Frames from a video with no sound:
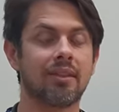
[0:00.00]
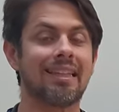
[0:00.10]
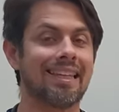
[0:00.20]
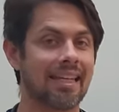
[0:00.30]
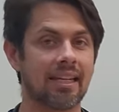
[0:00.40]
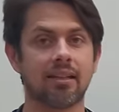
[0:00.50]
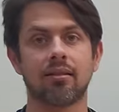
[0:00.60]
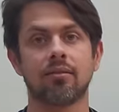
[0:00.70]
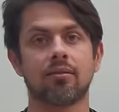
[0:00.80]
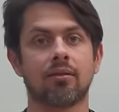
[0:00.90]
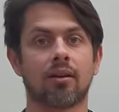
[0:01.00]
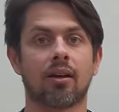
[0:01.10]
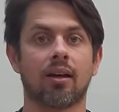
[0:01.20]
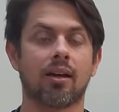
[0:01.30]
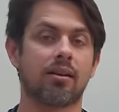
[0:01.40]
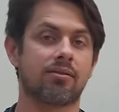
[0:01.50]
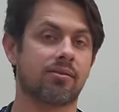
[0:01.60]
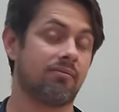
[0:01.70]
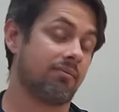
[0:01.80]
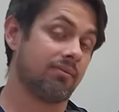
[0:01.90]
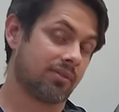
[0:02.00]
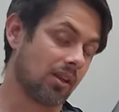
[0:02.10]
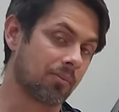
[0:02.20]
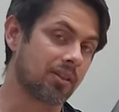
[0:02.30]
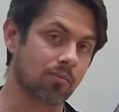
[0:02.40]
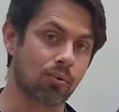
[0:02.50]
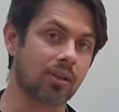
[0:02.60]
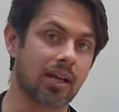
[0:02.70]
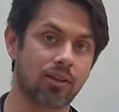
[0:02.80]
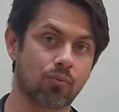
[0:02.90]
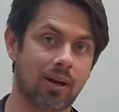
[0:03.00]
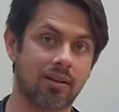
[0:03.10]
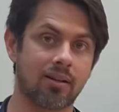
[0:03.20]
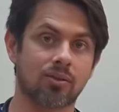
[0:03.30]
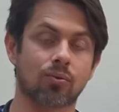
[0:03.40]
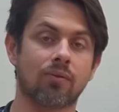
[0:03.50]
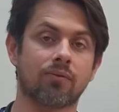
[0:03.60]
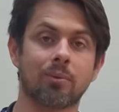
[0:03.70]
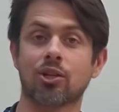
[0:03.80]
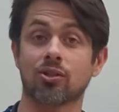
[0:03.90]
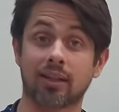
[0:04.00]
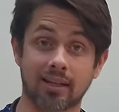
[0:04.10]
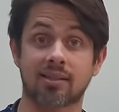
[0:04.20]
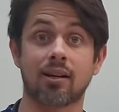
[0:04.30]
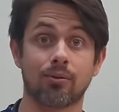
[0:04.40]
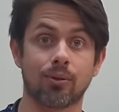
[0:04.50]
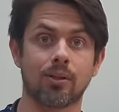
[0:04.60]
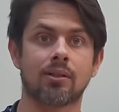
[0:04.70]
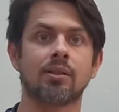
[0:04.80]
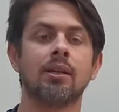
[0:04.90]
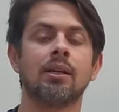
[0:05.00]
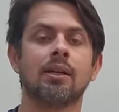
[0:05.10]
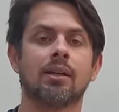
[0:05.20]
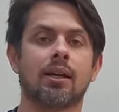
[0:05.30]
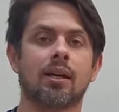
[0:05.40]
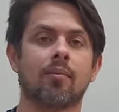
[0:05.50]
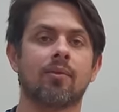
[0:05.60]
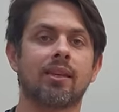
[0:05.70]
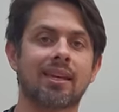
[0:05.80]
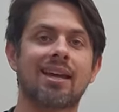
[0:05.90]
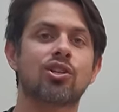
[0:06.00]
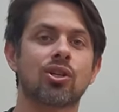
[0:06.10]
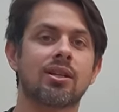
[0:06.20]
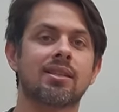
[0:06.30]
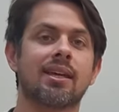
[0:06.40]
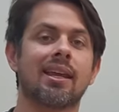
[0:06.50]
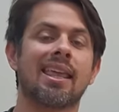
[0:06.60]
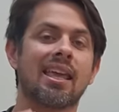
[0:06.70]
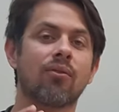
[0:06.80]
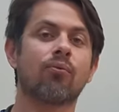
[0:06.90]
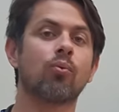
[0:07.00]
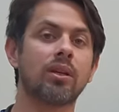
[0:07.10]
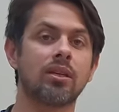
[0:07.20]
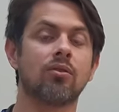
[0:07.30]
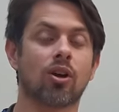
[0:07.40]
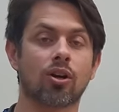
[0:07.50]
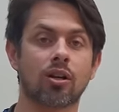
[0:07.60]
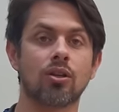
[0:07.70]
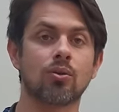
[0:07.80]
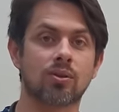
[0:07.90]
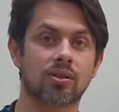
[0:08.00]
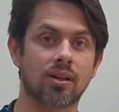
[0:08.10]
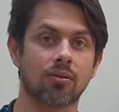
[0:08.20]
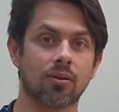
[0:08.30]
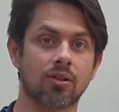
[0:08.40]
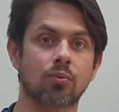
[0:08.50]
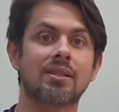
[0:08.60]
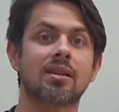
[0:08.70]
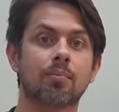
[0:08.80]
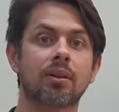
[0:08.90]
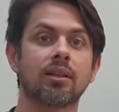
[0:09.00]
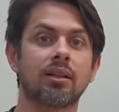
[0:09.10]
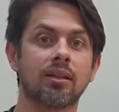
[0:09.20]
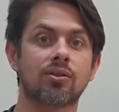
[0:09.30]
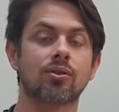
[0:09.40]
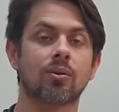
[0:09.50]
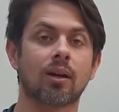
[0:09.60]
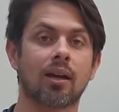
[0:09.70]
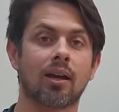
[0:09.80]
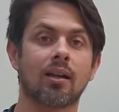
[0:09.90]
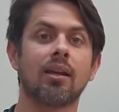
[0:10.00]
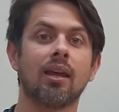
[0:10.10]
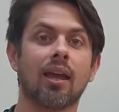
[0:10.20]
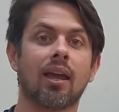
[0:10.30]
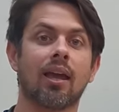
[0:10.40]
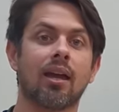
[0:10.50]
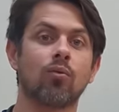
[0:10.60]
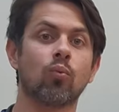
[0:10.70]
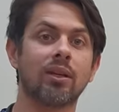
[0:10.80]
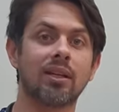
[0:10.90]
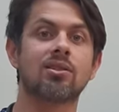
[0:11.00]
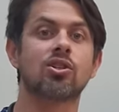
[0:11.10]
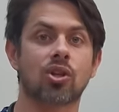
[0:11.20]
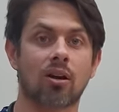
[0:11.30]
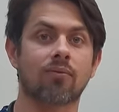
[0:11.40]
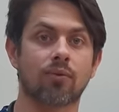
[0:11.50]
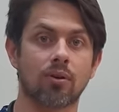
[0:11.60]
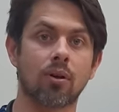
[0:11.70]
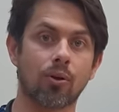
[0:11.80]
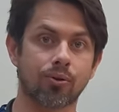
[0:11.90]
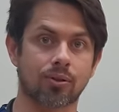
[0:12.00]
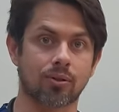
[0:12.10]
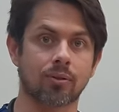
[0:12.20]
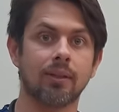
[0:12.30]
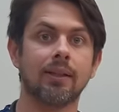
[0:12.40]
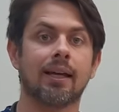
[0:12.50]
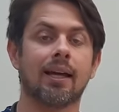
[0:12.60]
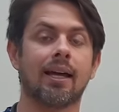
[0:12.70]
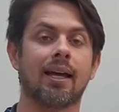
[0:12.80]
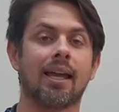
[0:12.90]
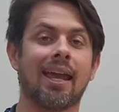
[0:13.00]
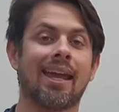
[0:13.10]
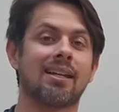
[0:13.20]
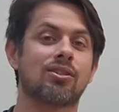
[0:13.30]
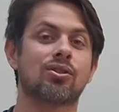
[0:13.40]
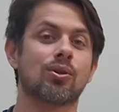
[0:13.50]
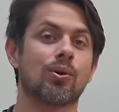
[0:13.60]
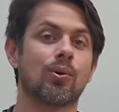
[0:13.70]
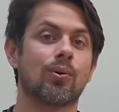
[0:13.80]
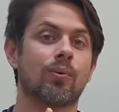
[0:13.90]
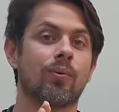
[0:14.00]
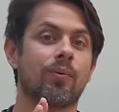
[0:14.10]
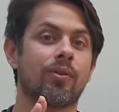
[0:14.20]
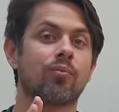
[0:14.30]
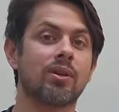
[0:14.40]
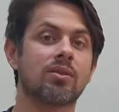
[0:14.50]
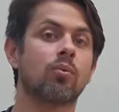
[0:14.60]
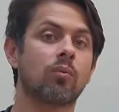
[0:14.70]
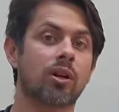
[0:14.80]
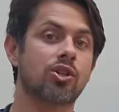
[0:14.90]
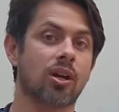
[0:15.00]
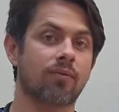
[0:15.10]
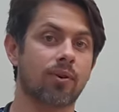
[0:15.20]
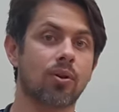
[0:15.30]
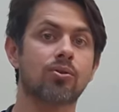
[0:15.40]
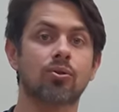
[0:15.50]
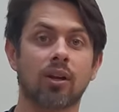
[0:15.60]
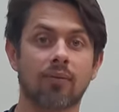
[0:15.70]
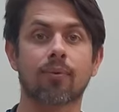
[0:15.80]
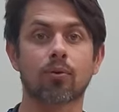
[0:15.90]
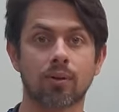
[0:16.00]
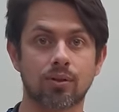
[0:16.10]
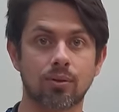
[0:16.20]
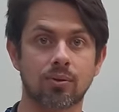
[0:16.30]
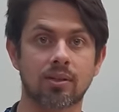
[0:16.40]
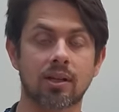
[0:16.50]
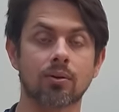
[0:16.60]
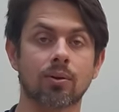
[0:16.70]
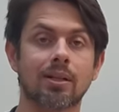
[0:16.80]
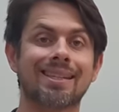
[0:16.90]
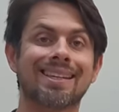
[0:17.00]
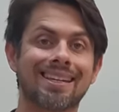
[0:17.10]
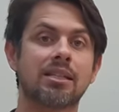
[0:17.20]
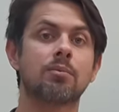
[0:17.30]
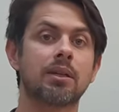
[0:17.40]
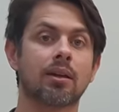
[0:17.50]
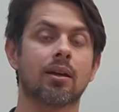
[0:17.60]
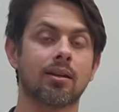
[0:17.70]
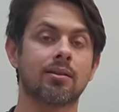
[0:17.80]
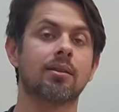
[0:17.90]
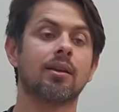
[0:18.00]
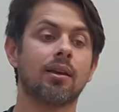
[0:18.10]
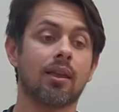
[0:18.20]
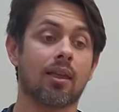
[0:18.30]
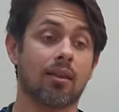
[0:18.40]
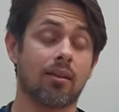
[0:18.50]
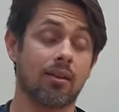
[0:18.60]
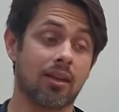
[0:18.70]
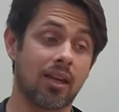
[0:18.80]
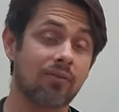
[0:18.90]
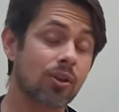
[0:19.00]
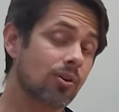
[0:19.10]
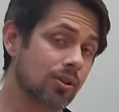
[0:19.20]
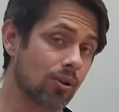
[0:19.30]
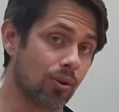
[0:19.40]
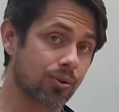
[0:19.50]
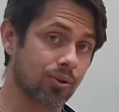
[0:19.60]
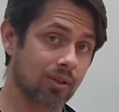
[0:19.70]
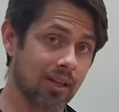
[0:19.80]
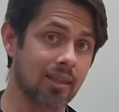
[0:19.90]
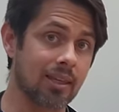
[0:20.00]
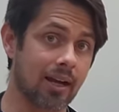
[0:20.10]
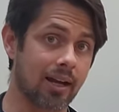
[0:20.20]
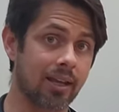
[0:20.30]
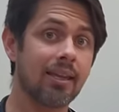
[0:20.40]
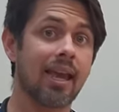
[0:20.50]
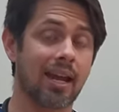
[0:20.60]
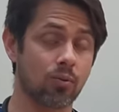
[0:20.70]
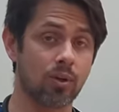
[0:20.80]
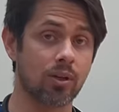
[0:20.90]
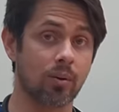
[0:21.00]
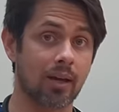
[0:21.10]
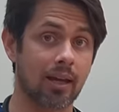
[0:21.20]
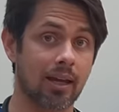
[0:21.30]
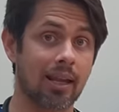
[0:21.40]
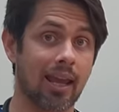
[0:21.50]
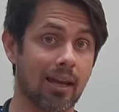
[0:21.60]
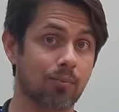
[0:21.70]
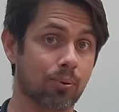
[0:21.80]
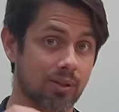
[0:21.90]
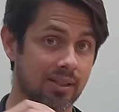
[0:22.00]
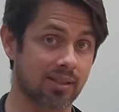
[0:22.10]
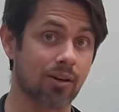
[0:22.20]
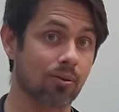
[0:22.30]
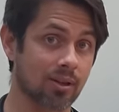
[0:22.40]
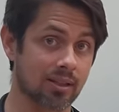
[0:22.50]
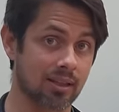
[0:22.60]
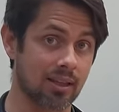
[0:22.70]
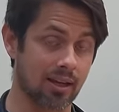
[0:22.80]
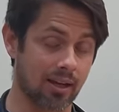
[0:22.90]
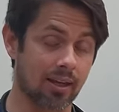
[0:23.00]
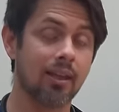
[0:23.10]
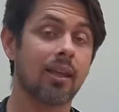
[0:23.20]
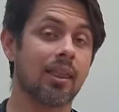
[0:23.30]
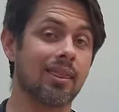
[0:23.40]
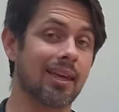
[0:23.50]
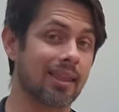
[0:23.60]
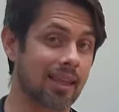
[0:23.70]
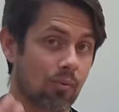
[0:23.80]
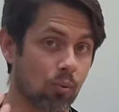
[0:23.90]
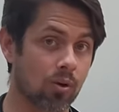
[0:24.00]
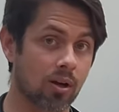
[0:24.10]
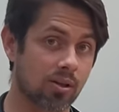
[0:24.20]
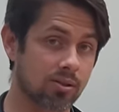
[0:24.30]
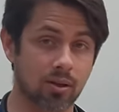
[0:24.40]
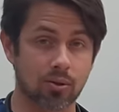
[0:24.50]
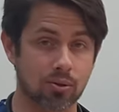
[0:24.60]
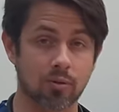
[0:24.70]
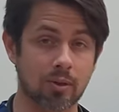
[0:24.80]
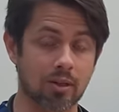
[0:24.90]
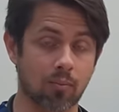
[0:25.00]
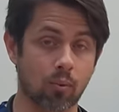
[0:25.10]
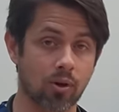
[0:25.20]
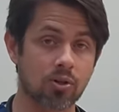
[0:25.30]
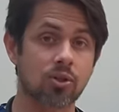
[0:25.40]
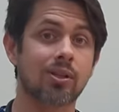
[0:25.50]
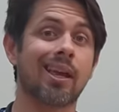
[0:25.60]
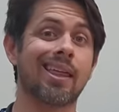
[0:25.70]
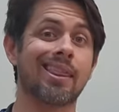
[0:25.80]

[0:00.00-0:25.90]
need uh, something to bring down the redness or inflammation like steroids. Um, the catch is that if we are going to use steroids, we typically need to go ahead and we need to check for an ulcer. Uh, and so the reason we want to check for an ulcer if we're going to use steroids is because if there is an ulcer in the eye and we go ahead and put steroids in the eye, then that will cause the ulcer to become worse,